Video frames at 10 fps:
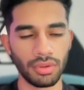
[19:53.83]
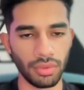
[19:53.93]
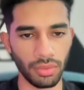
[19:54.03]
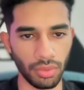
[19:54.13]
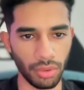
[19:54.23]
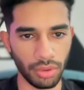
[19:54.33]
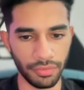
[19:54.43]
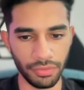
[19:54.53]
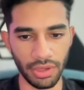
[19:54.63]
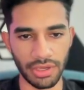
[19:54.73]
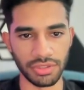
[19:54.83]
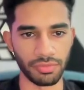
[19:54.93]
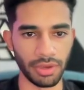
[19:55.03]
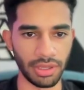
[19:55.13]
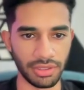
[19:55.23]
Or if you guys are
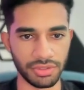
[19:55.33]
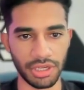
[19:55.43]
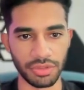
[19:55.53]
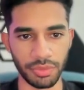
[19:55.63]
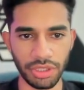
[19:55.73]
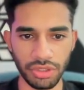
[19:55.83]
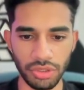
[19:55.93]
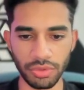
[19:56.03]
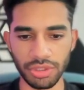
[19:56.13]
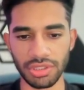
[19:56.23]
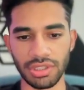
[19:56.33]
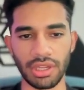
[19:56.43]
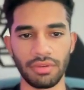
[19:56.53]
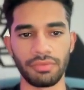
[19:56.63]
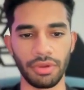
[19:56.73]
running the strategy we do, which is get
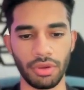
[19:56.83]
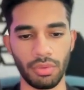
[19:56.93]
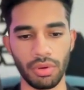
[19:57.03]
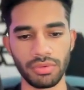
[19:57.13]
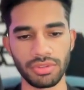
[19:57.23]
a free quote.